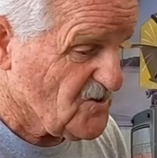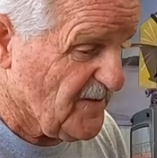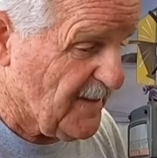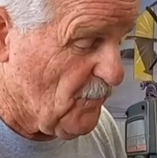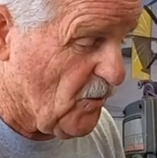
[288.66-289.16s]

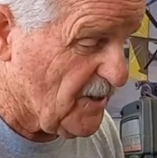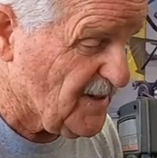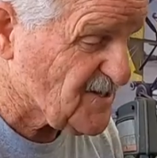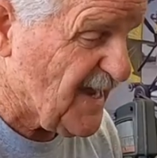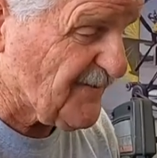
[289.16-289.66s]
So they more or
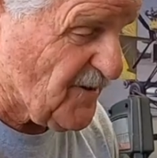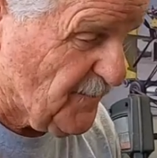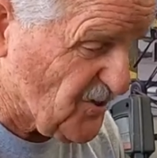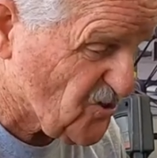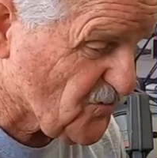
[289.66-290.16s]
less have
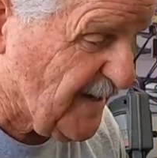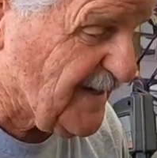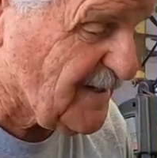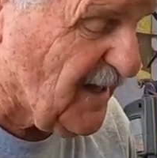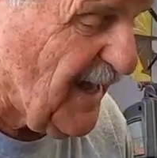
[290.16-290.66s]
to be
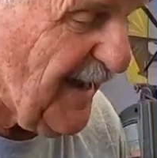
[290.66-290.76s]
straight in